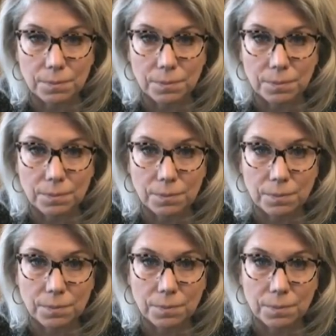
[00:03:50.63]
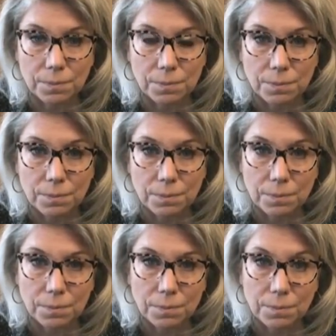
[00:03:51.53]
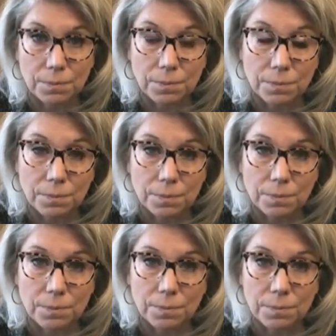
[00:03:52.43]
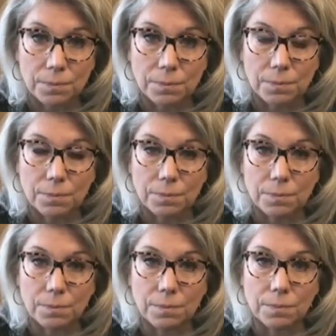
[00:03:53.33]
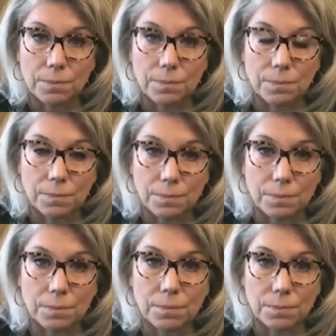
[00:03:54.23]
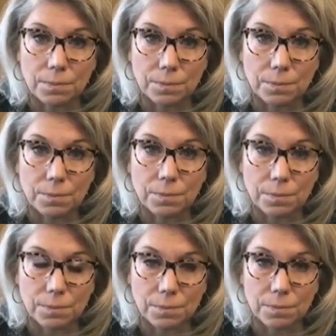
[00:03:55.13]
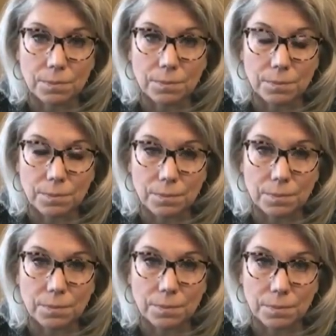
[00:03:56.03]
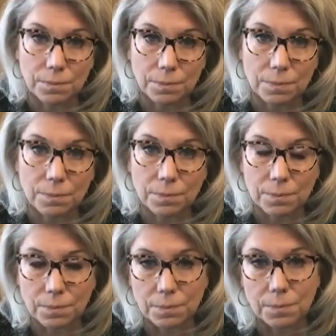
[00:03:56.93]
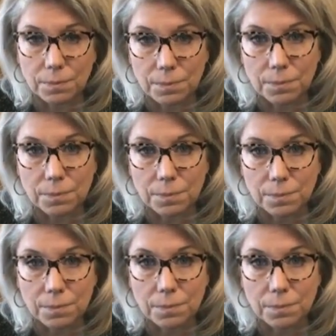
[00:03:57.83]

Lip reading: No words are spoken by the person on screen.